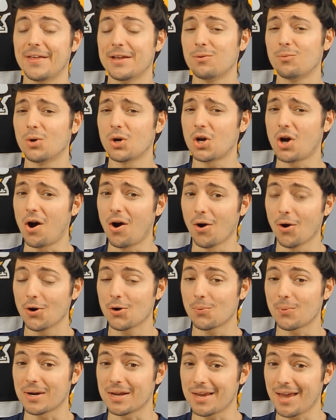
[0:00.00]
Then
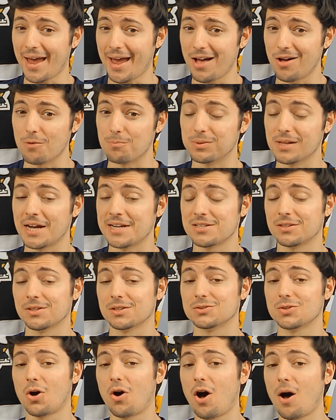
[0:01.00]
Ricard Raquel plays on
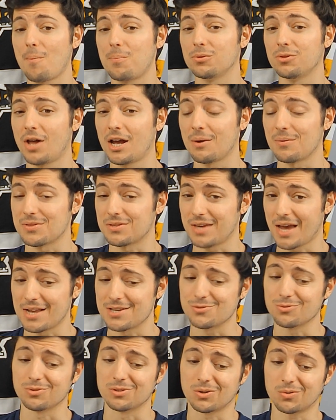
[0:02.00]
the top line with
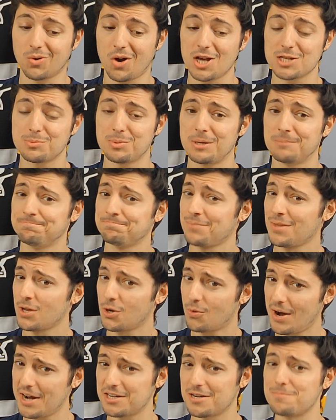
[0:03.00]
Gensel and Crosby.
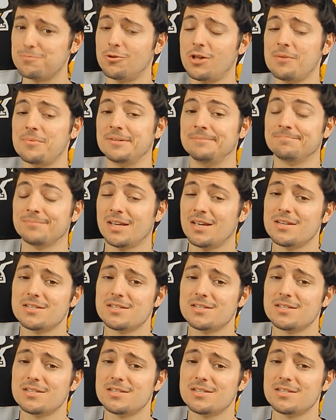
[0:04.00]
Great deployment.